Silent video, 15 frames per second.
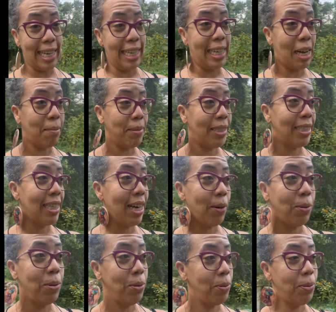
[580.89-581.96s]
And I'm just like,
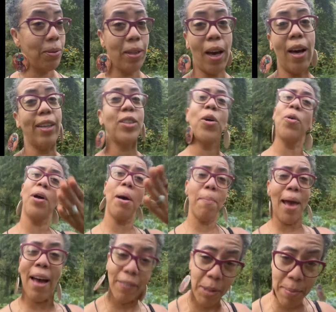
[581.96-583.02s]
oof, y'all don't come
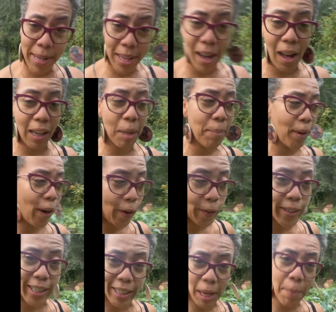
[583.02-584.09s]
after me, y'all. I'm
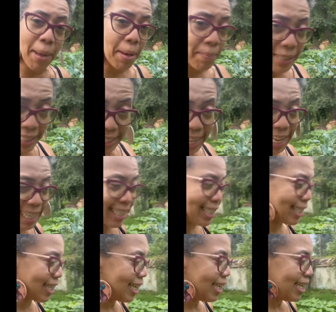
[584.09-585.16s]
learning and I make mistakes.
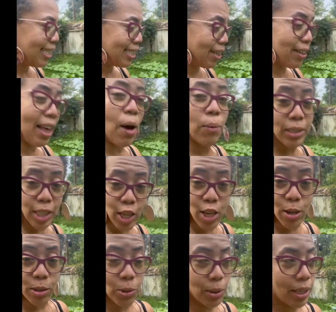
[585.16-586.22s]
So that was a
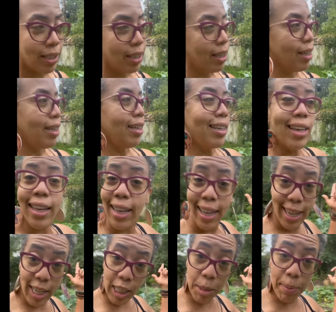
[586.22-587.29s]
huge
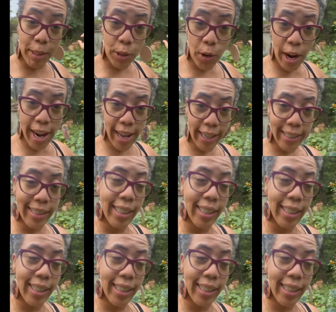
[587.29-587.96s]
one. Here's my train.